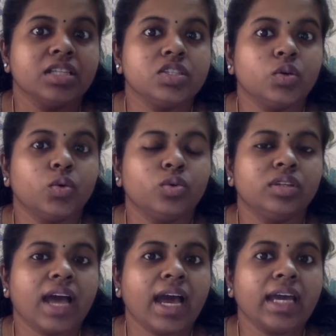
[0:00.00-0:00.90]
So
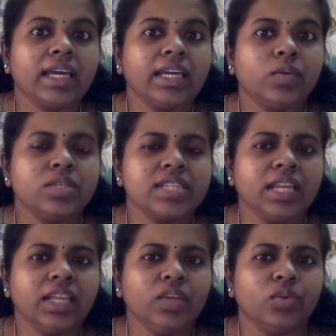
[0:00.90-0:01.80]
I was
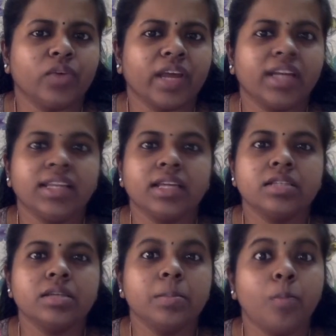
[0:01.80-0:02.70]
telling you, right, there
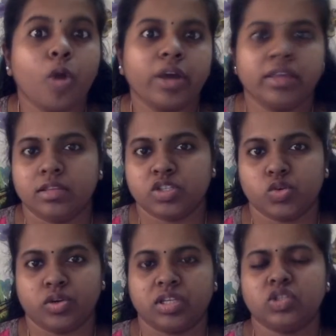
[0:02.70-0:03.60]
is a boy in the
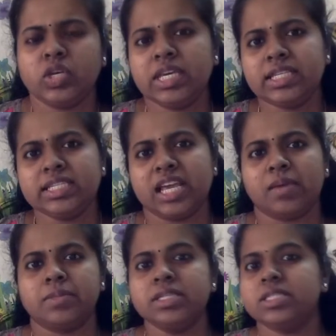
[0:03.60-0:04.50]
story. So his
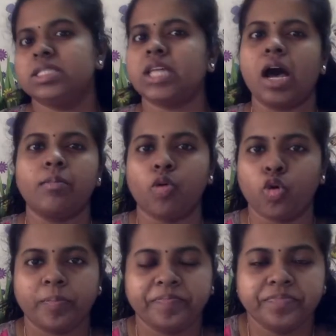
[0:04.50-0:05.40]
name is Thabo.
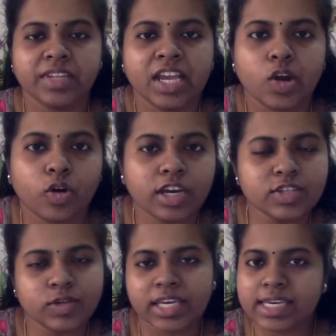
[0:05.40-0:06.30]
Okay,
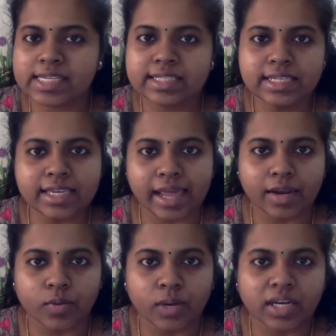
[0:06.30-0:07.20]
so he is the
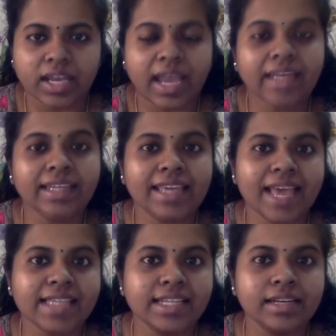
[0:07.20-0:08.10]
elder one and he
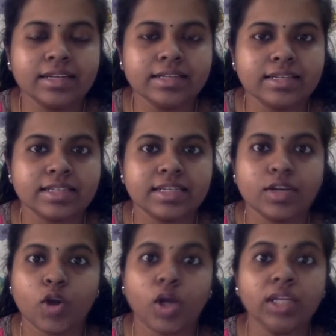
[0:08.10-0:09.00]
has a little sister
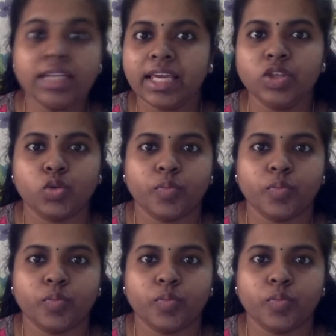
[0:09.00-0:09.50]
called Ketu.